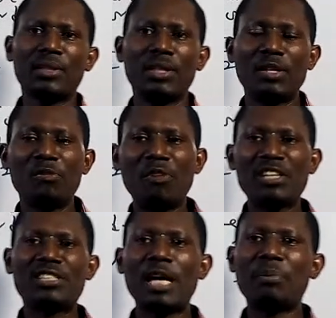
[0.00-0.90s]
The
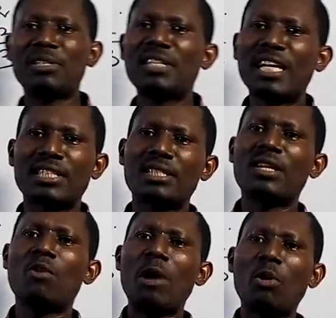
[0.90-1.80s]
first step is that
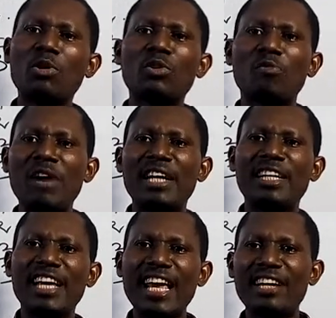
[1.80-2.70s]
we are going to find
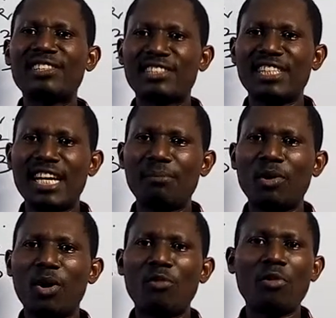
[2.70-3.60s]
the LCM
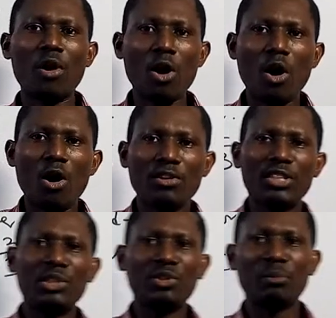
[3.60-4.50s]
of all the
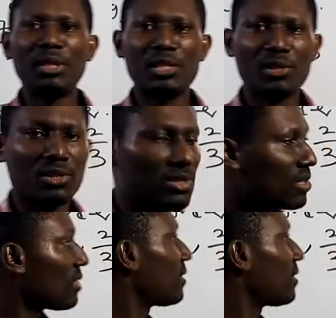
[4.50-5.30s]
denominators.